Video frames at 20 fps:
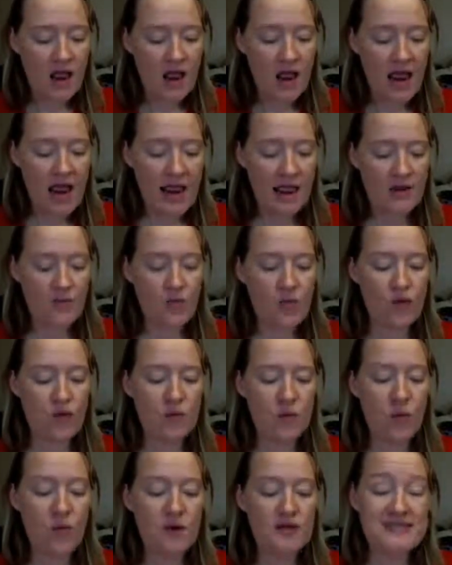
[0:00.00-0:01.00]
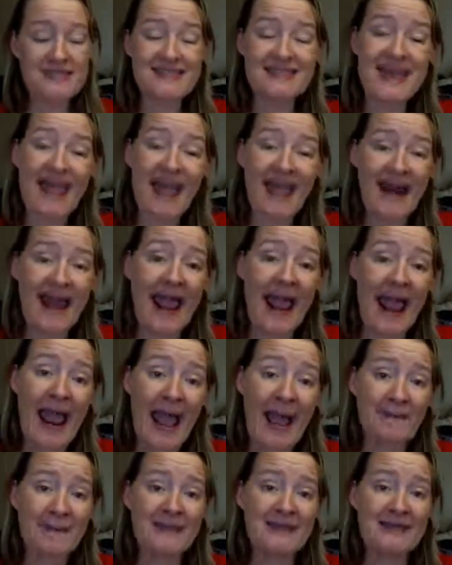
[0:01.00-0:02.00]
And once that
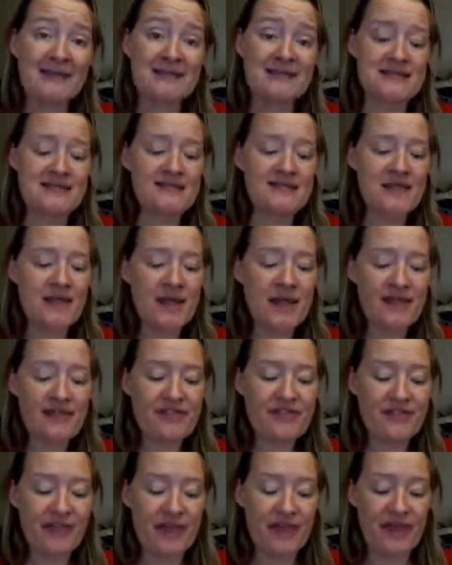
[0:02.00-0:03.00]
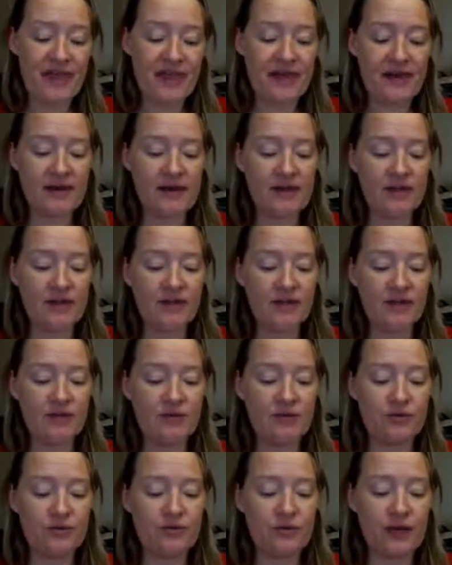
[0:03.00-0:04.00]
happens, then
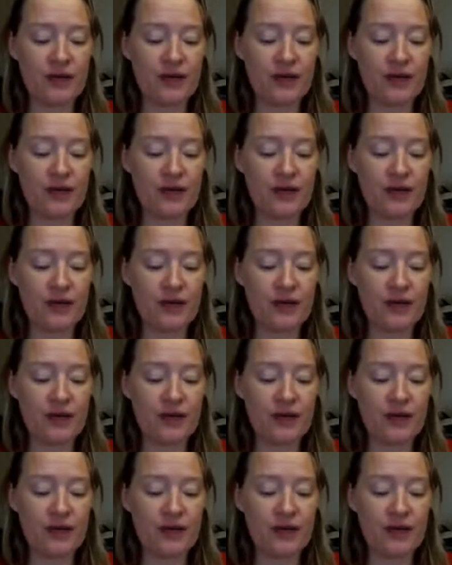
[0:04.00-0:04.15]
you